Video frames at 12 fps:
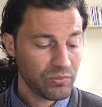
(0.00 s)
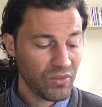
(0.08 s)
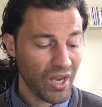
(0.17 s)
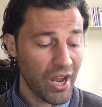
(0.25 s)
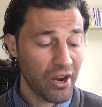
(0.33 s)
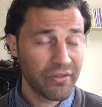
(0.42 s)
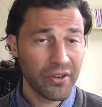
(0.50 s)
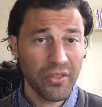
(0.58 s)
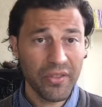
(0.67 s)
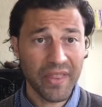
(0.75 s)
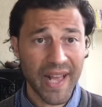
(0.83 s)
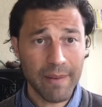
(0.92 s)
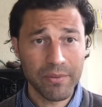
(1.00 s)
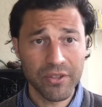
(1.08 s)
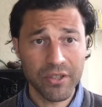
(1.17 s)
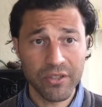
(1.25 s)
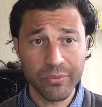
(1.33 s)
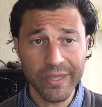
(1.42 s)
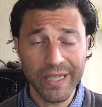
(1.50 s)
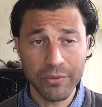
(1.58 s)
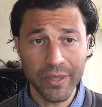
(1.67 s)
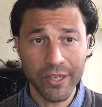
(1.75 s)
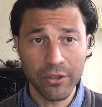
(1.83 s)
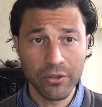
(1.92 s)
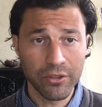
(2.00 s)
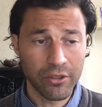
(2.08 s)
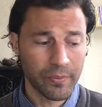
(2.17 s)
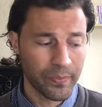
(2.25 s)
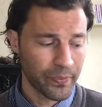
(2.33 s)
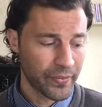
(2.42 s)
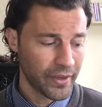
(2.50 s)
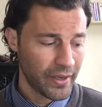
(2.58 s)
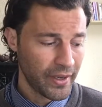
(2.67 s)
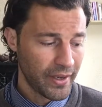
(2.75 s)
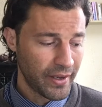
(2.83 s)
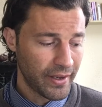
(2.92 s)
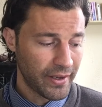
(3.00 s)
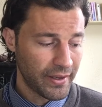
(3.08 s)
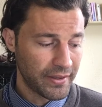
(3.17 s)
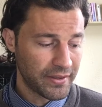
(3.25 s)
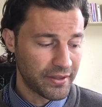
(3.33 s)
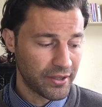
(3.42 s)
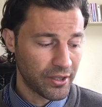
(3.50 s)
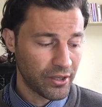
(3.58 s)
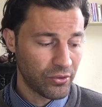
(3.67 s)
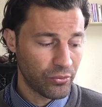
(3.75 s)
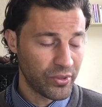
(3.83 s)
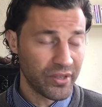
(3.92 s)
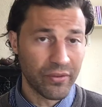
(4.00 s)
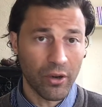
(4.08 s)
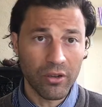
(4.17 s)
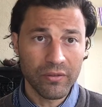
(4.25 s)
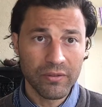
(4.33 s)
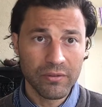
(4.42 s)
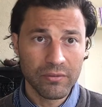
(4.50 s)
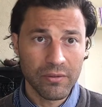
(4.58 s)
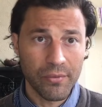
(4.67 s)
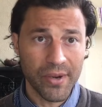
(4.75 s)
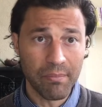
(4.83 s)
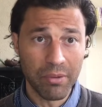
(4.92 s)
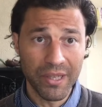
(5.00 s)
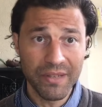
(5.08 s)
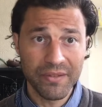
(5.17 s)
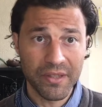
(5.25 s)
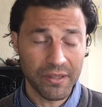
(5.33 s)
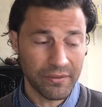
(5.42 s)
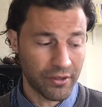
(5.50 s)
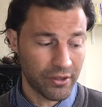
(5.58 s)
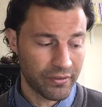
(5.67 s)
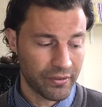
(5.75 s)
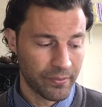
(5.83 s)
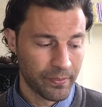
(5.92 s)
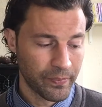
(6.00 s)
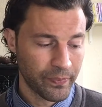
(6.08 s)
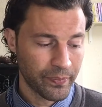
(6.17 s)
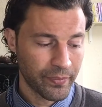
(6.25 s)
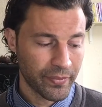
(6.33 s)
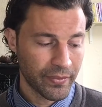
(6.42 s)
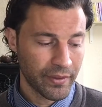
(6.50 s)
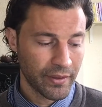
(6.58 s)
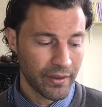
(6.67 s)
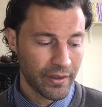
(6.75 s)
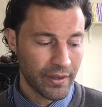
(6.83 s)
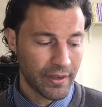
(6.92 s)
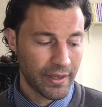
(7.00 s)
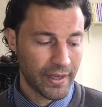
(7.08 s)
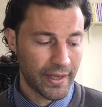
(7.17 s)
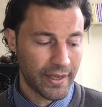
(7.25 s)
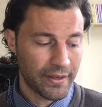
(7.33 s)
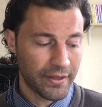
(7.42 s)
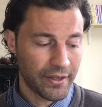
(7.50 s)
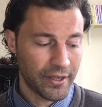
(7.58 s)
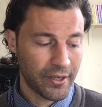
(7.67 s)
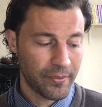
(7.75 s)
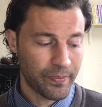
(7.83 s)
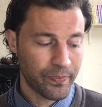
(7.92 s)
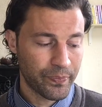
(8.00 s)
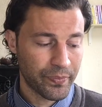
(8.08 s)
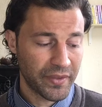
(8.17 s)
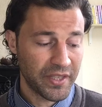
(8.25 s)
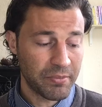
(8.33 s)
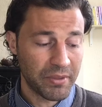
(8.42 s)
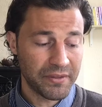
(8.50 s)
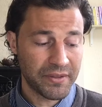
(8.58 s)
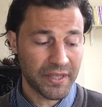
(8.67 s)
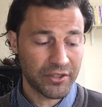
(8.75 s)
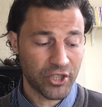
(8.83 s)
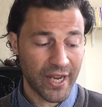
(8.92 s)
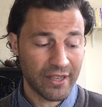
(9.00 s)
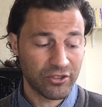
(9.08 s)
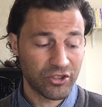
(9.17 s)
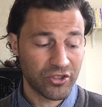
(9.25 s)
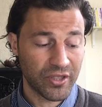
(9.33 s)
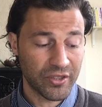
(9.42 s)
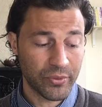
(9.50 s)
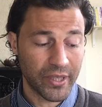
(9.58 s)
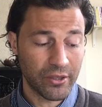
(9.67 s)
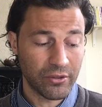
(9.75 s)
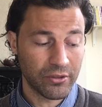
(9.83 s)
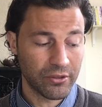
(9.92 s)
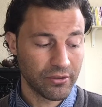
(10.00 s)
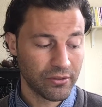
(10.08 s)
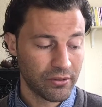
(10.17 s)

However, another thing that happens as we as we get older is uh, we evolve. We have beliefs that evolve, and um, these beliefs get challenged as we get older